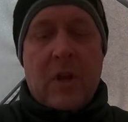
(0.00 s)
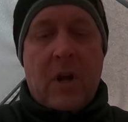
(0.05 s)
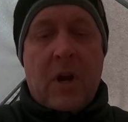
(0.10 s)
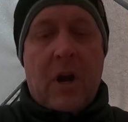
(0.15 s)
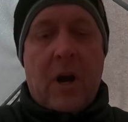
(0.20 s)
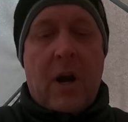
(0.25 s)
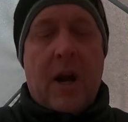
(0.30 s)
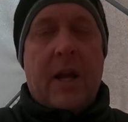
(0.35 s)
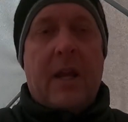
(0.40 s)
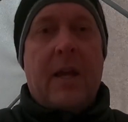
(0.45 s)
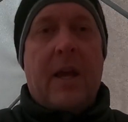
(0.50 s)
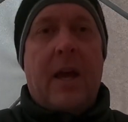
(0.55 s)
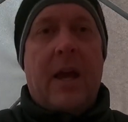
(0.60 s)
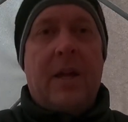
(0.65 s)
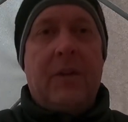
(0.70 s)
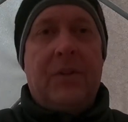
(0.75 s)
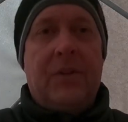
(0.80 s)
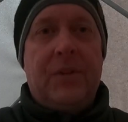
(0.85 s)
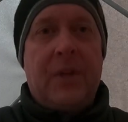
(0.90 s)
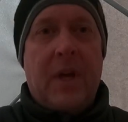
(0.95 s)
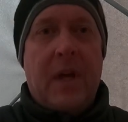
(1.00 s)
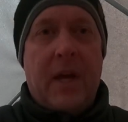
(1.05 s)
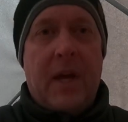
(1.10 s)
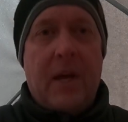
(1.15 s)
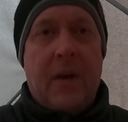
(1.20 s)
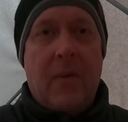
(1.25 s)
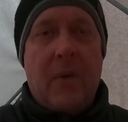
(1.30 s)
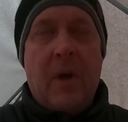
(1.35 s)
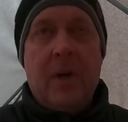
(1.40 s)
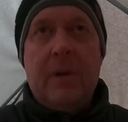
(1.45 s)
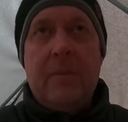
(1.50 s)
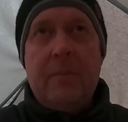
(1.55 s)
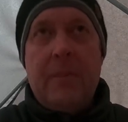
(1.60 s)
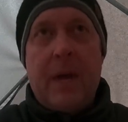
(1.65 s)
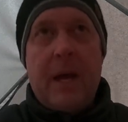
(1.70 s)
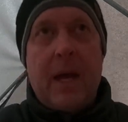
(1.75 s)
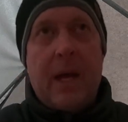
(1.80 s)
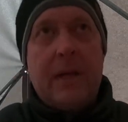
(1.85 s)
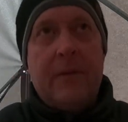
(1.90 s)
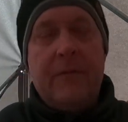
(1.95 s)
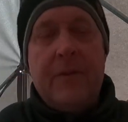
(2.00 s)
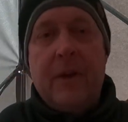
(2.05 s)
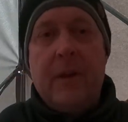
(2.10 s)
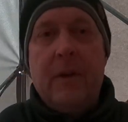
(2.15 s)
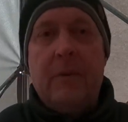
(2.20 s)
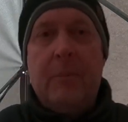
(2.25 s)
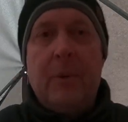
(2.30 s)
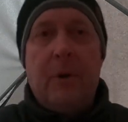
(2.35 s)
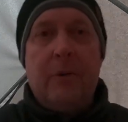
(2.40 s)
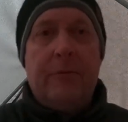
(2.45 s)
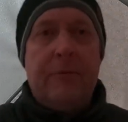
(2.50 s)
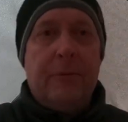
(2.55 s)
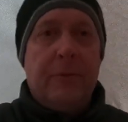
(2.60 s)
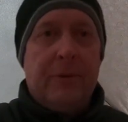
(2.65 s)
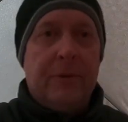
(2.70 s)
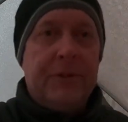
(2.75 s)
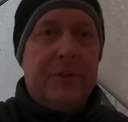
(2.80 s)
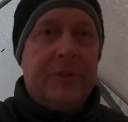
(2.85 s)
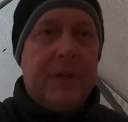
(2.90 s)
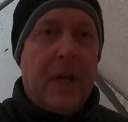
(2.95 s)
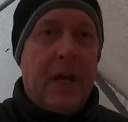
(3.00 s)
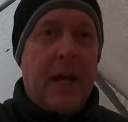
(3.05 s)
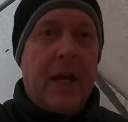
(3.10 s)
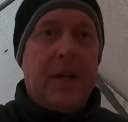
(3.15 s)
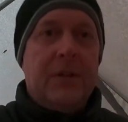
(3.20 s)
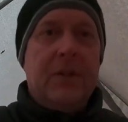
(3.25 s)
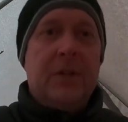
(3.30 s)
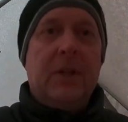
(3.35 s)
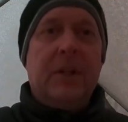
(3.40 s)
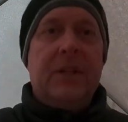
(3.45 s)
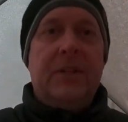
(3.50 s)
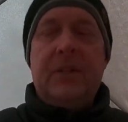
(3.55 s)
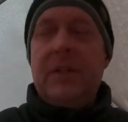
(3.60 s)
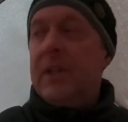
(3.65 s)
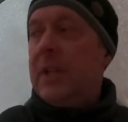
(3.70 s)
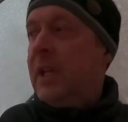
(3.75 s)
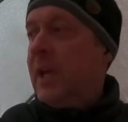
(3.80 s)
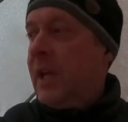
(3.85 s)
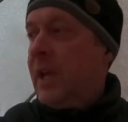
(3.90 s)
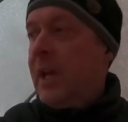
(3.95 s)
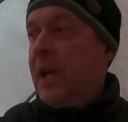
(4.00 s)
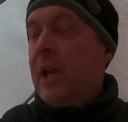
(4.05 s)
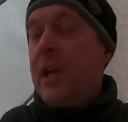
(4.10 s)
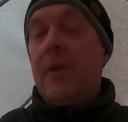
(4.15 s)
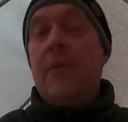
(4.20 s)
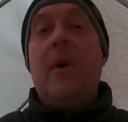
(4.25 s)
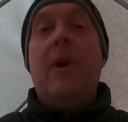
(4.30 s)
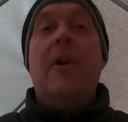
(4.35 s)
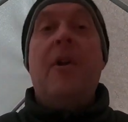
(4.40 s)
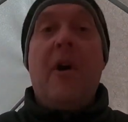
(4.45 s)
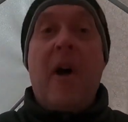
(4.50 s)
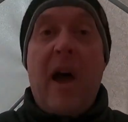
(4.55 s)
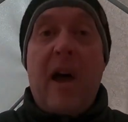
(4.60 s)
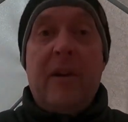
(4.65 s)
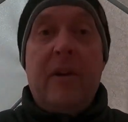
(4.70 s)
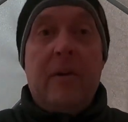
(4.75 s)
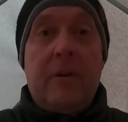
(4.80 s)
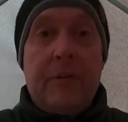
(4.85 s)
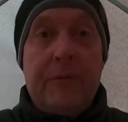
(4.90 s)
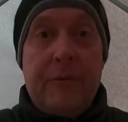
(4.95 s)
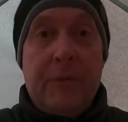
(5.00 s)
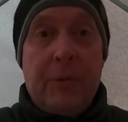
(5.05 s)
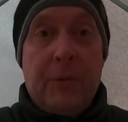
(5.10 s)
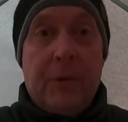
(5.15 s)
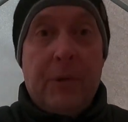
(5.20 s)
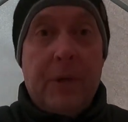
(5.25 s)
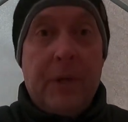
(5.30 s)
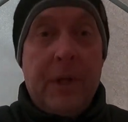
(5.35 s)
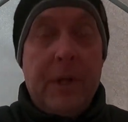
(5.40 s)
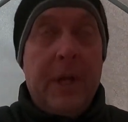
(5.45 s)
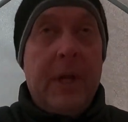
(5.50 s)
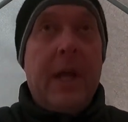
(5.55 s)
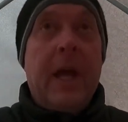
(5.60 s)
All right, guys. Welcome back, fellow boat fools. So listen, you want to know how you're a fool?